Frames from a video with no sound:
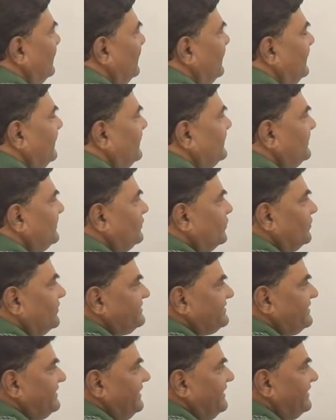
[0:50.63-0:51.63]
Here the node
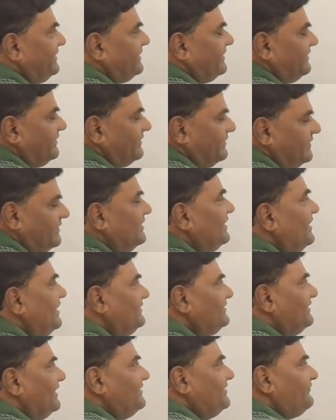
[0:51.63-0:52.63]
is created.
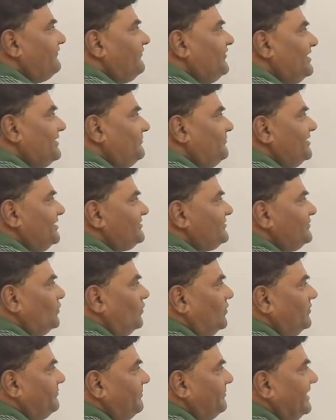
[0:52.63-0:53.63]
Then fill up this
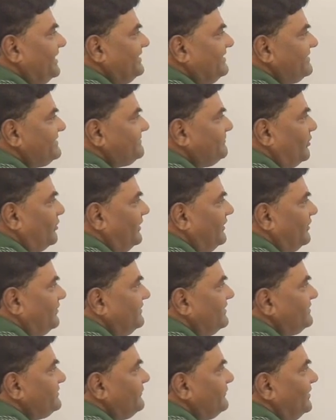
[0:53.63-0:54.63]
node, make this point
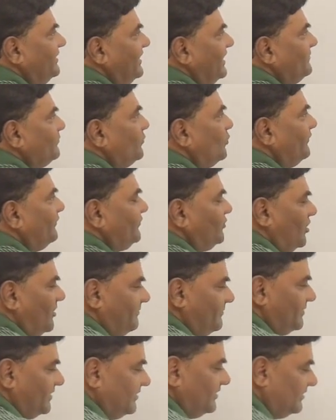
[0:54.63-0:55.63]
on this one and move
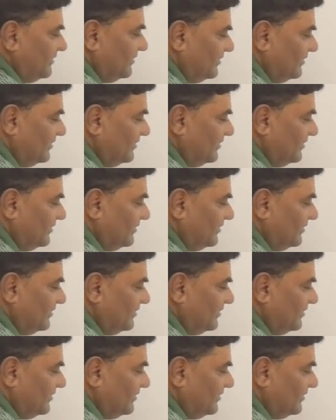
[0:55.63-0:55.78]
top.